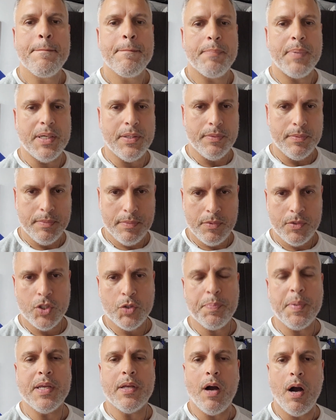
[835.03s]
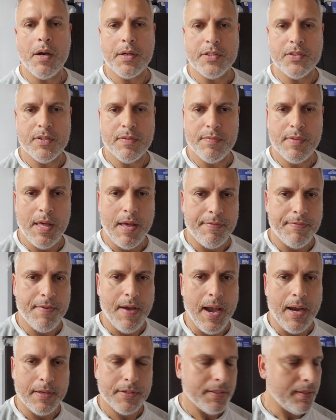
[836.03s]
but just be cognizant of that
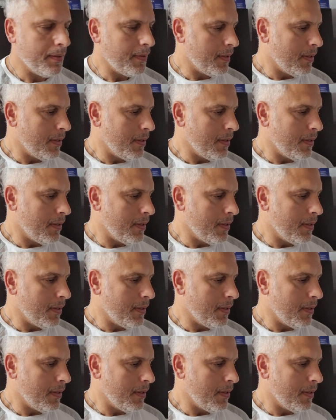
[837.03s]
fact.